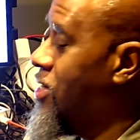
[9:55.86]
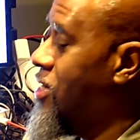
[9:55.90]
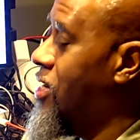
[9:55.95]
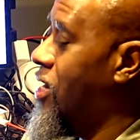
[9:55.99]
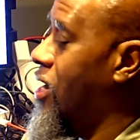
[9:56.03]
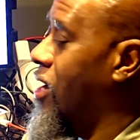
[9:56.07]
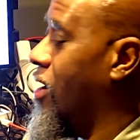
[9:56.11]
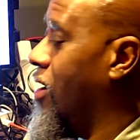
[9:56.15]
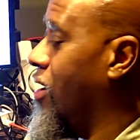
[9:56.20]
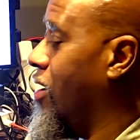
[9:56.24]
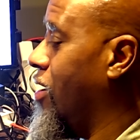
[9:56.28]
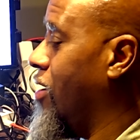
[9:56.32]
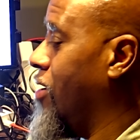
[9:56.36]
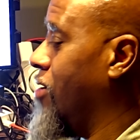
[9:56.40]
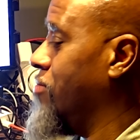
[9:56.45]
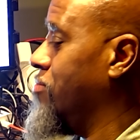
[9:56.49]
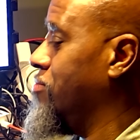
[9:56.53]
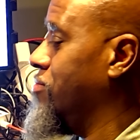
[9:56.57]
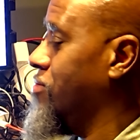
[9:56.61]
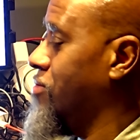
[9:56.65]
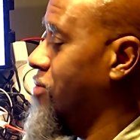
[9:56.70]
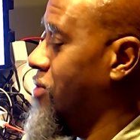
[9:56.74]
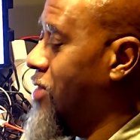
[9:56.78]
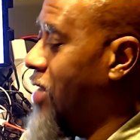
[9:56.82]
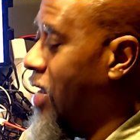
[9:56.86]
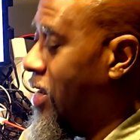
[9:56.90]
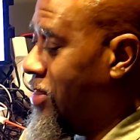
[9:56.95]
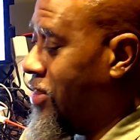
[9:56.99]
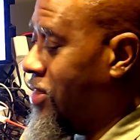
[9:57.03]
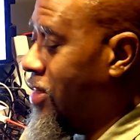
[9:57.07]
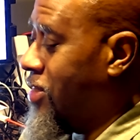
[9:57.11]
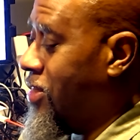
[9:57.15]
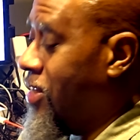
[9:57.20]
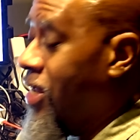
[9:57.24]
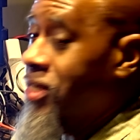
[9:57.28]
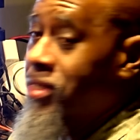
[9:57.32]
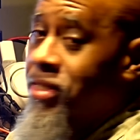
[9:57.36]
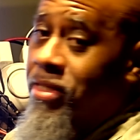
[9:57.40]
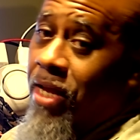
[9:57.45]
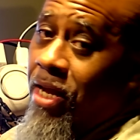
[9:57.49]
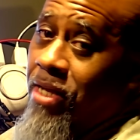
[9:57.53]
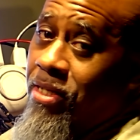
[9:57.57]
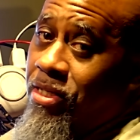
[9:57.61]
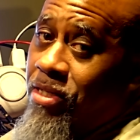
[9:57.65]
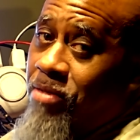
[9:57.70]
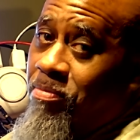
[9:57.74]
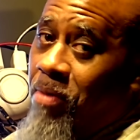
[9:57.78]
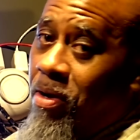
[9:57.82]
Yes, it does
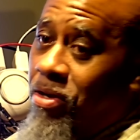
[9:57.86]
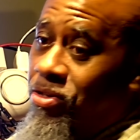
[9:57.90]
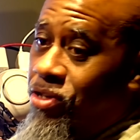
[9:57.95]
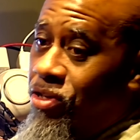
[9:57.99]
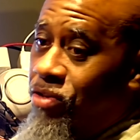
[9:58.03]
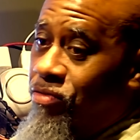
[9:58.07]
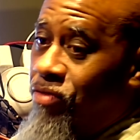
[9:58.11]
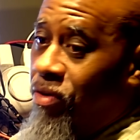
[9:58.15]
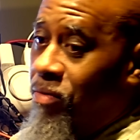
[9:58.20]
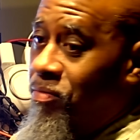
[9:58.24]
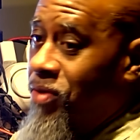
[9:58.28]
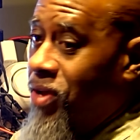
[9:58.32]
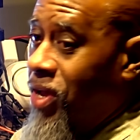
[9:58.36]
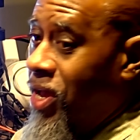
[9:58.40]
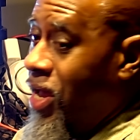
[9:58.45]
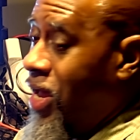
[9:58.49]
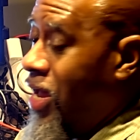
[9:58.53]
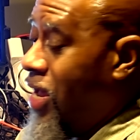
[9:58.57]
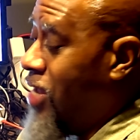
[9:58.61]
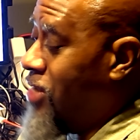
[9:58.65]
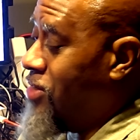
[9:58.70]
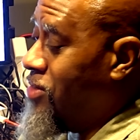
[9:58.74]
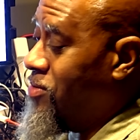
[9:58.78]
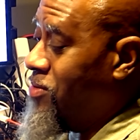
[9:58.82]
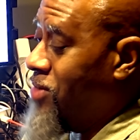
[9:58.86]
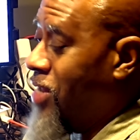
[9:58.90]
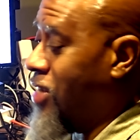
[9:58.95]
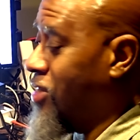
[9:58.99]
get smudges from your hand.